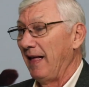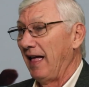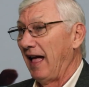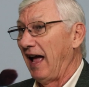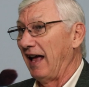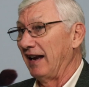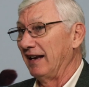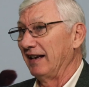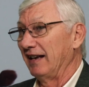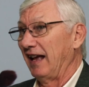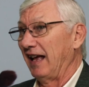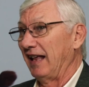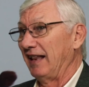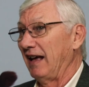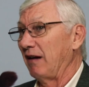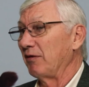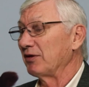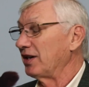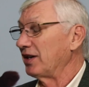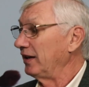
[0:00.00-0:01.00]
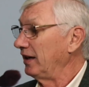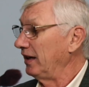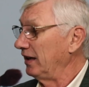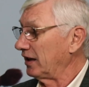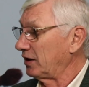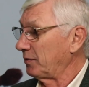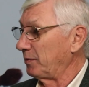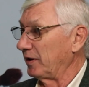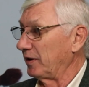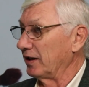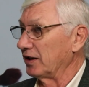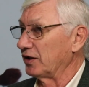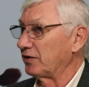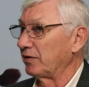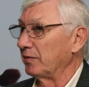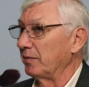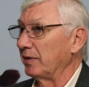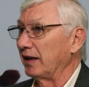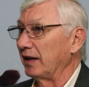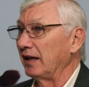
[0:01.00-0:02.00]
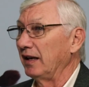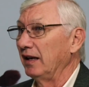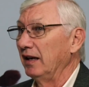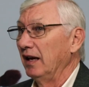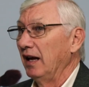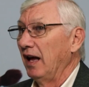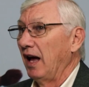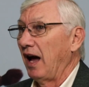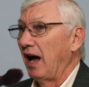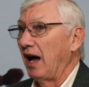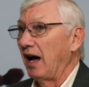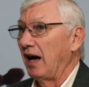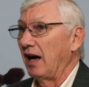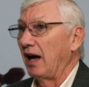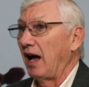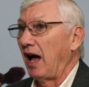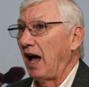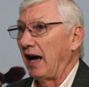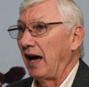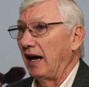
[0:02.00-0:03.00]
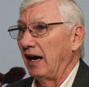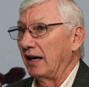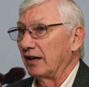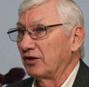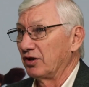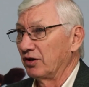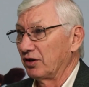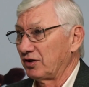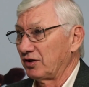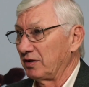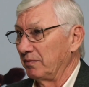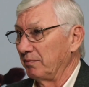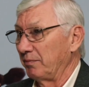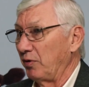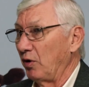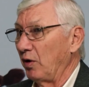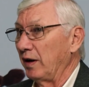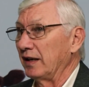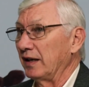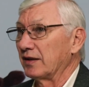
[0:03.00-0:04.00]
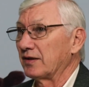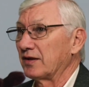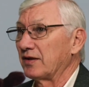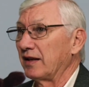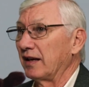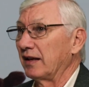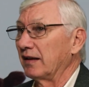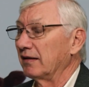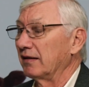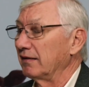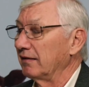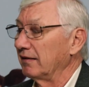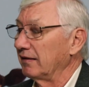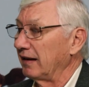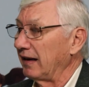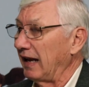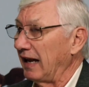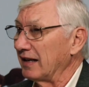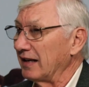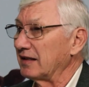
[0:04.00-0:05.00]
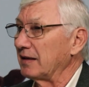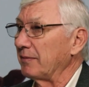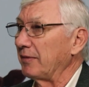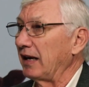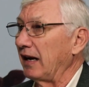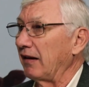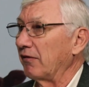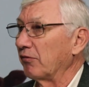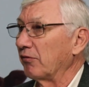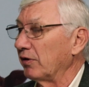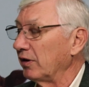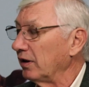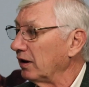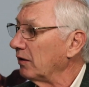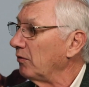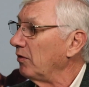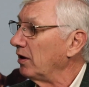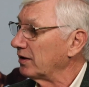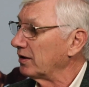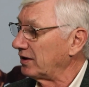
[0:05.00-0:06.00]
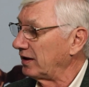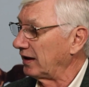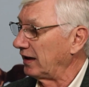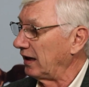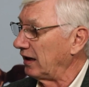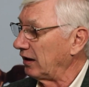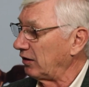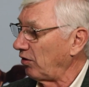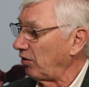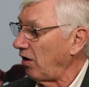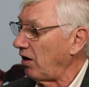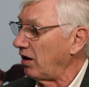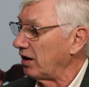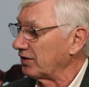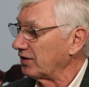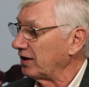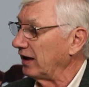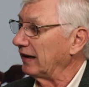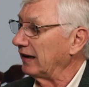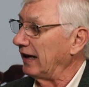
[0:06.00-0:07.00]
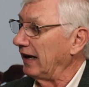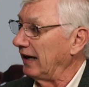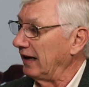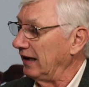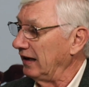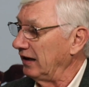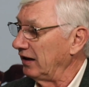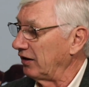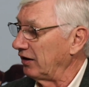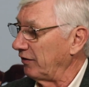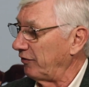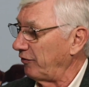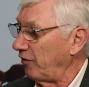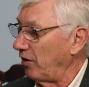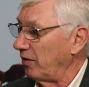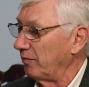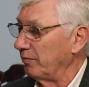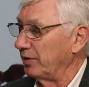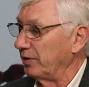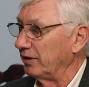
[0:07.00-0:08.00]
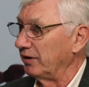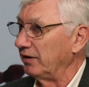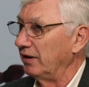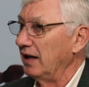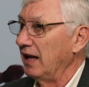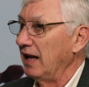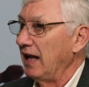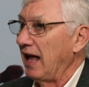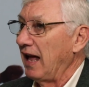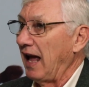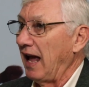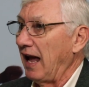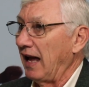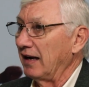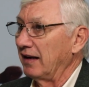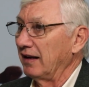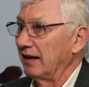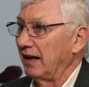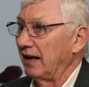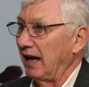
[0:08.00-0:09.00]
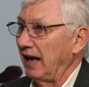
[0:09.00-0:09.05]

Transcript: And that was a neat experience for me. I took some points that NCBA really wants to get across and get into the Farm Bill. And